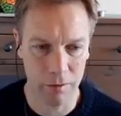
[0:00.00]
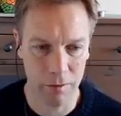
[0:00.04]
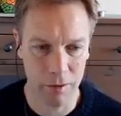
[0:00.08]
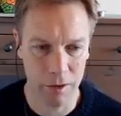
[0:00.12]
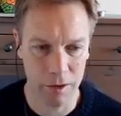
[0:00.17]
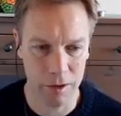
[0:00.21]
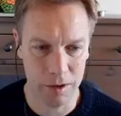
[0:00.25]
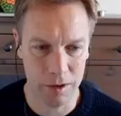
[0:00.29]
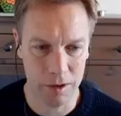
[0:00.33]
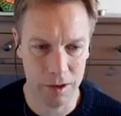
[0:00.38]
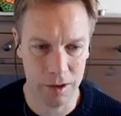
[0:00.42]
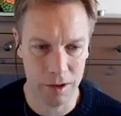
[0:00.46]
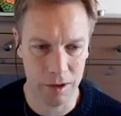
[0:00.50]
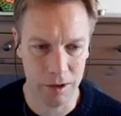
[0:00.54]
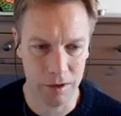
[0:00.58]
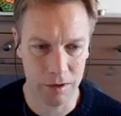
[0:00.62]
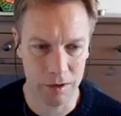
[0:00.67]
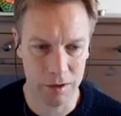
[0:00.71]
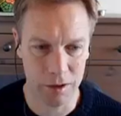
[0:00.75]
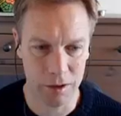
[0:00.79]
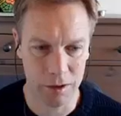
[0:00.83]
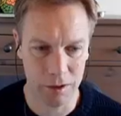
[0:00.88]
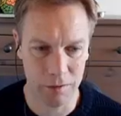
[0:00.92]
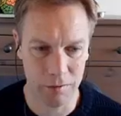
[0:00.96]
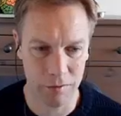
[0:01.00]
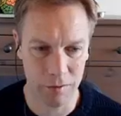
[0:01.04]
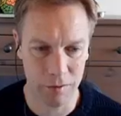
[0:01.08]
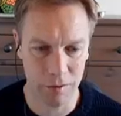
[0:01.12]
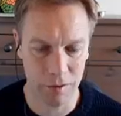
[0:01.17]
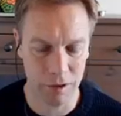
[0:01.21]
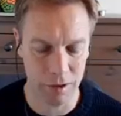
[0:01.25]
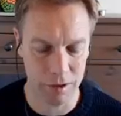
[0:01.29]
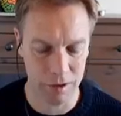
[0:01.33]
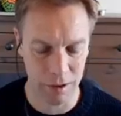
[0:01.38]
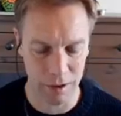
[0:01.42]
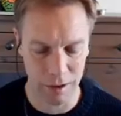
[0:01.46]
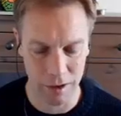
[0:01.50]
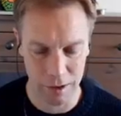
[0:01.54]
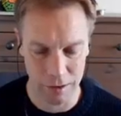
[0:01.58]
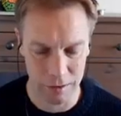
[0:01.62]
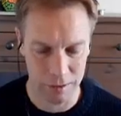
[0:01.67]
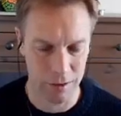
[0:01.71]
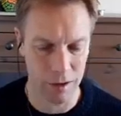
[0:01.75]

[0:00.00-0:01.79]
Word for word: which is the U64 as in the,